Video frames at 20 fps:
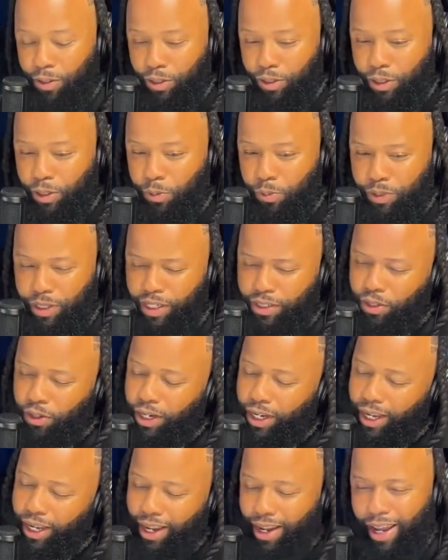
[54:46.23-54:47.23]
You know what I'm saying? So
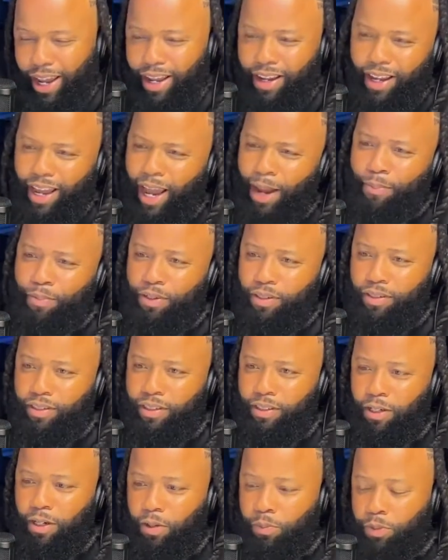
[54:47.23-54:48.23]
it happens.
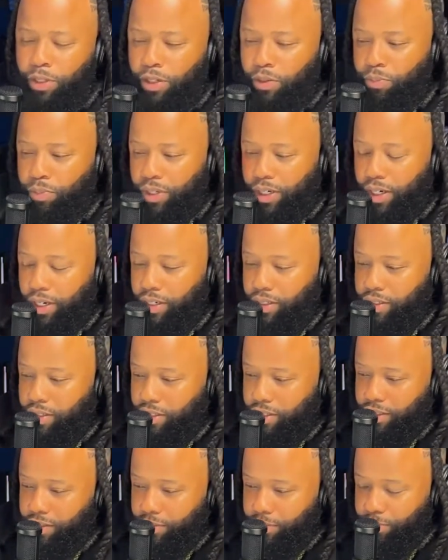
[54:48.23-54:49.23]
You know what I mean? But
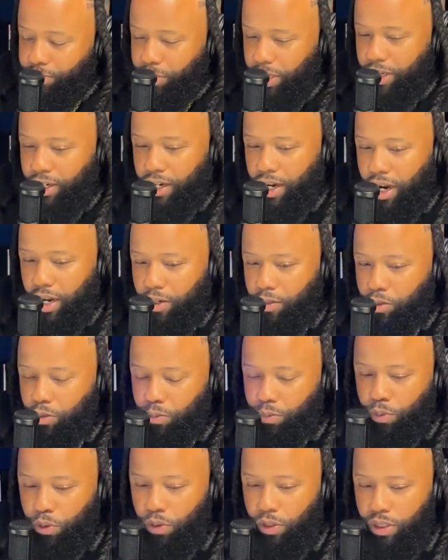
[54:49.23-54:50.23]
just thank God those
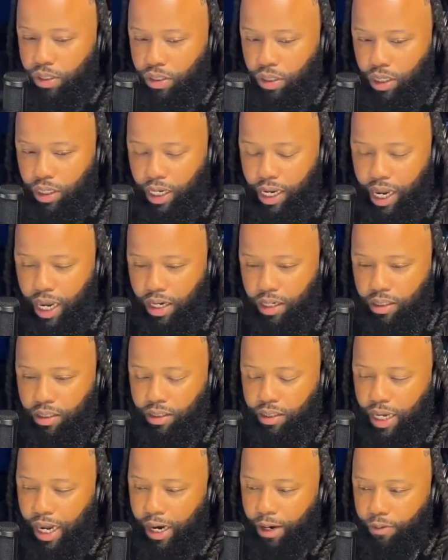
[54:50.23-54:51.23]
boys, they had a
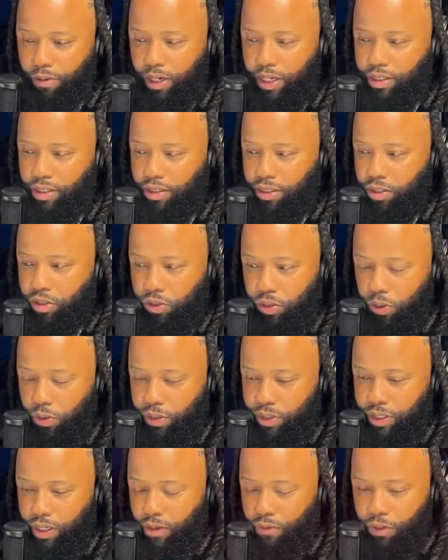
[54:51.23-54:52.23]
tight relationship, so it
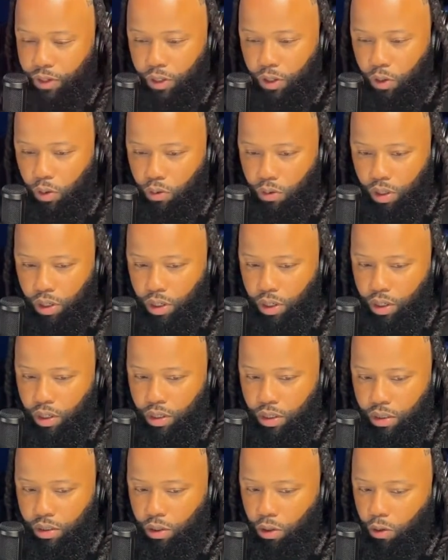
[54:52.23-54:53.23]
was never no
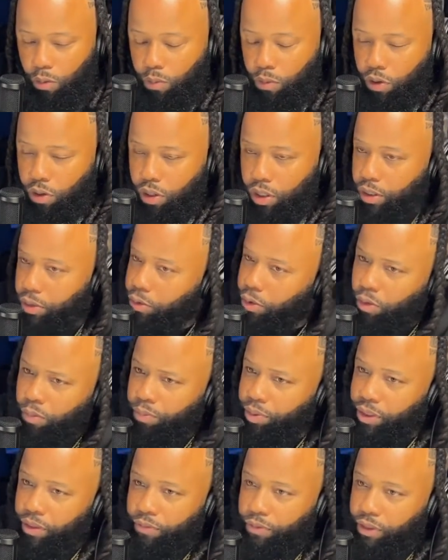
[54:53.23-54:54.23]
turmoil, no
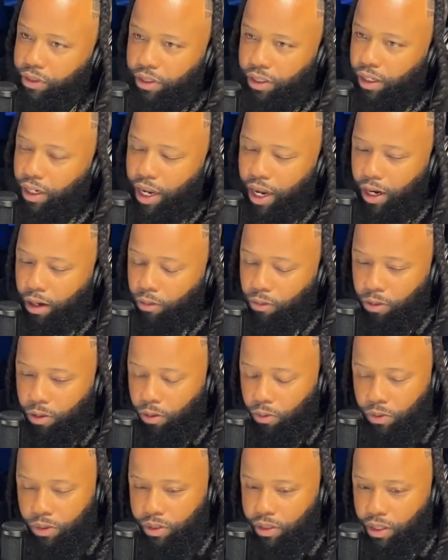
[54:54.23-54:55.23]
beef into the locker
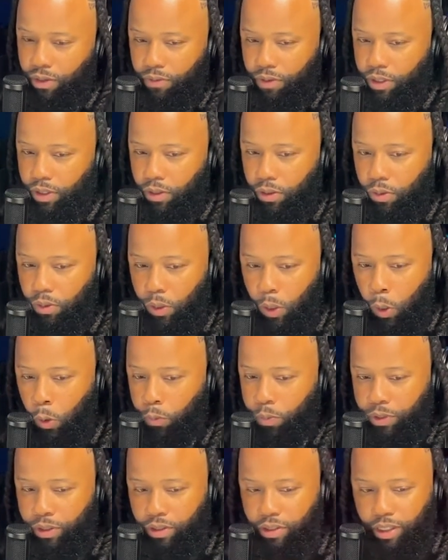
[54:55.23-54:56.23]
room. It was never no
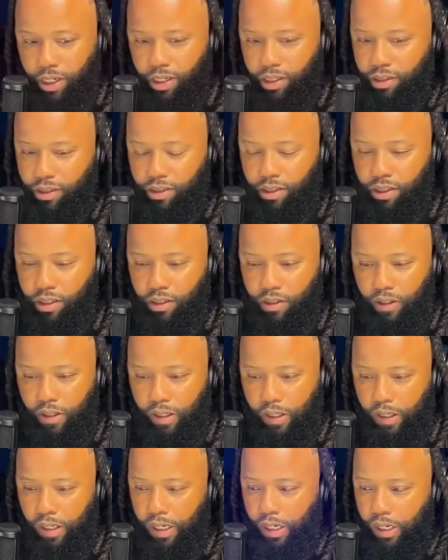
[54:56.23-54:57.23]
open jealousy
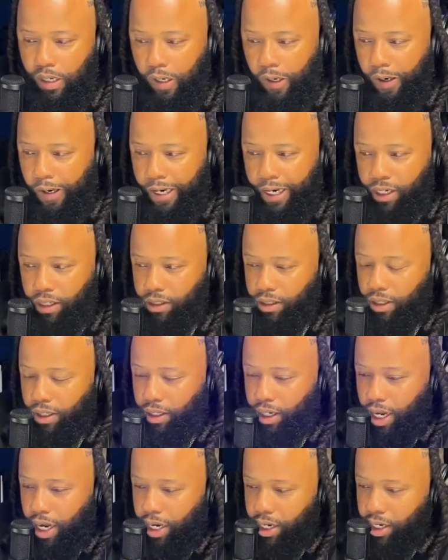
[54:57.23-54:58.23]
or anything
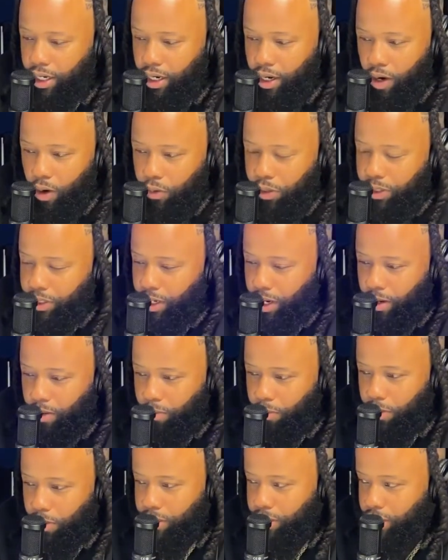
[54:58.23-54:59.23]
like that. Only time the
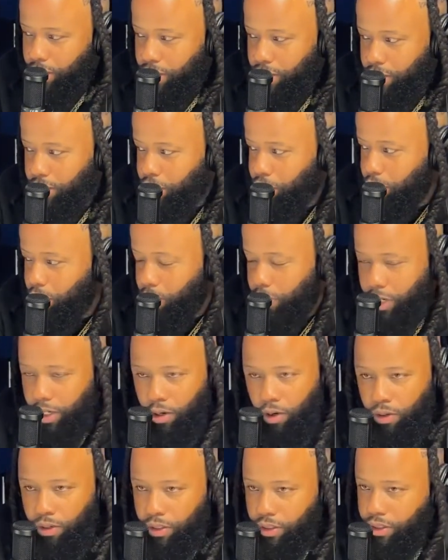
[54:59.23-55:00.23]
boys are getting into it when they
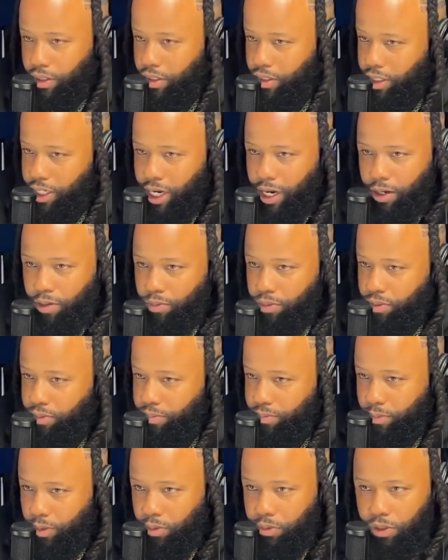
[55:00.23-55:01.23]
hold each other accountable
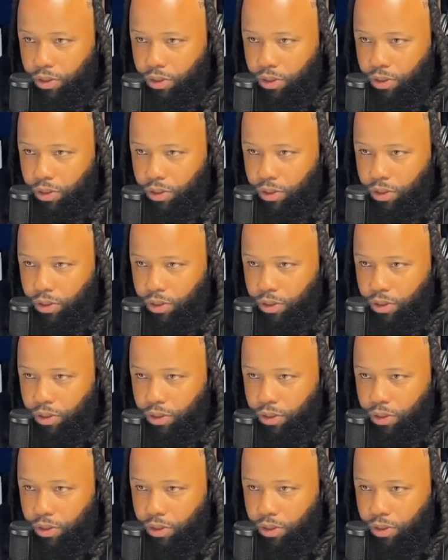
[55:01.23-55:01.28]
on the